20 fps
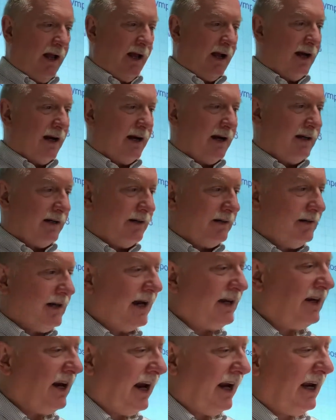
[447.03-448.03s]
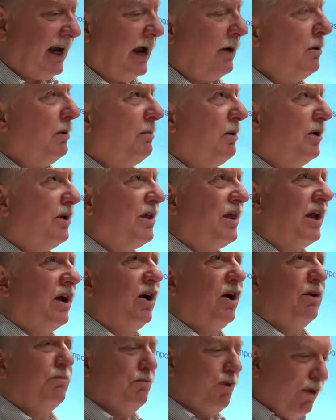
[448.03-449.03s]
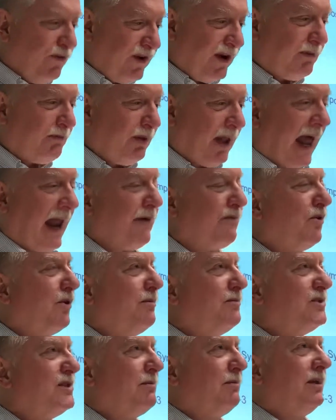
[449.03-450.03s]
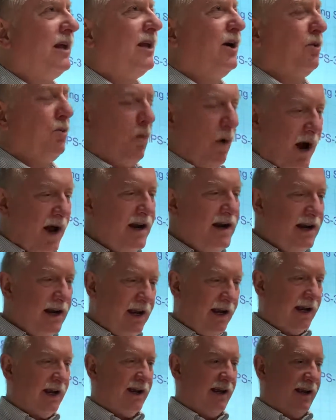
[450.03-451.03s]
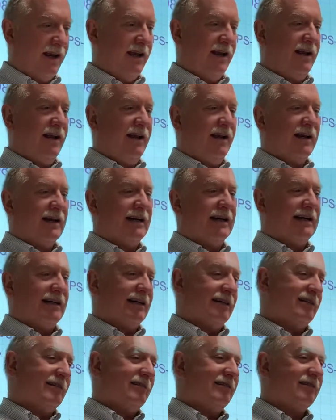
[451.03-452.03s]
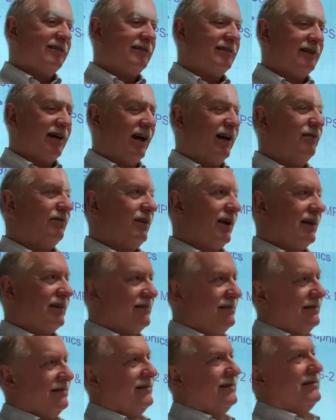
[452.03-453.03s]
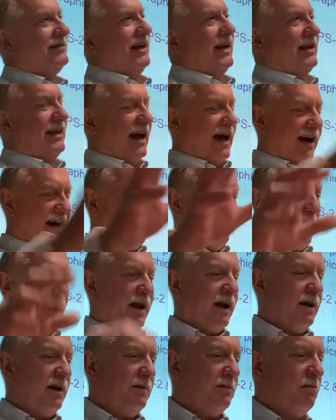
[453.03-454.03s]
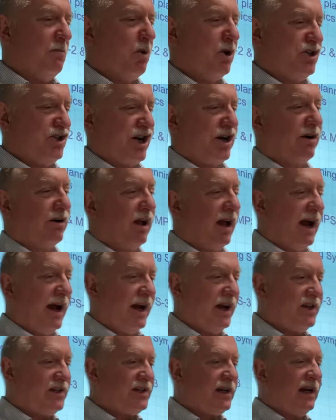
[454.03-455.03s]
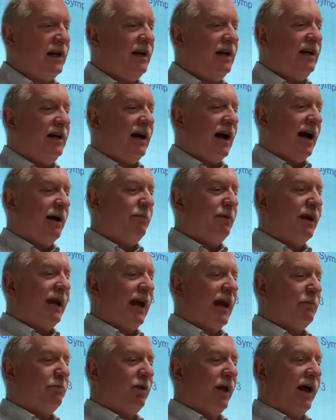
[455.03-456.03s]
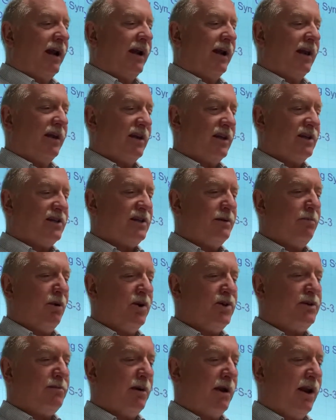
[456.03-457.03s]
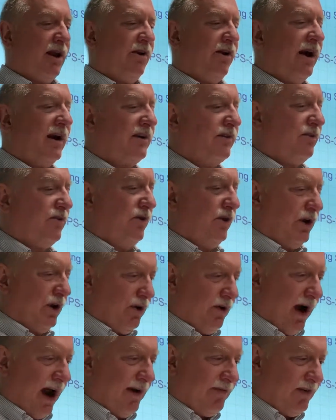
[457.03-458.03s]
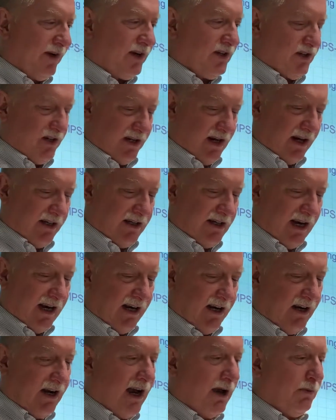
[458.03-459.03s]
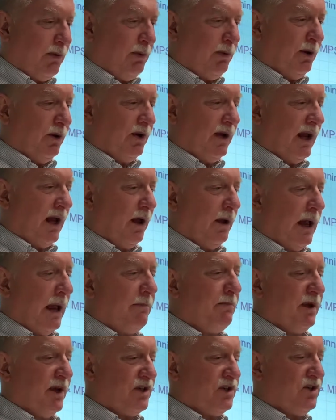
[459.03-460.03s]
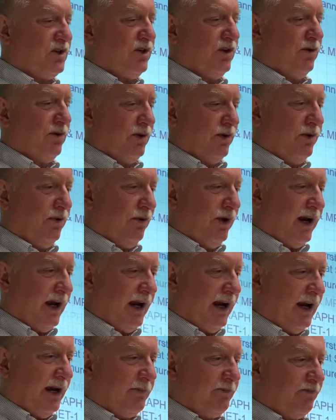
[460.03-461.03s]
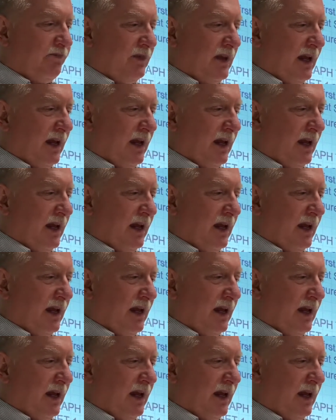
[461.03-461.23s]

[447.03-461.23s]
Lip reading: 1988, we built a thing called Moving Platform Simulator 1, kind of like take that and make it more generalized. I began planning the Symposium on Interactive 3D Graphics. In 1989, we built NPS 2 and 3.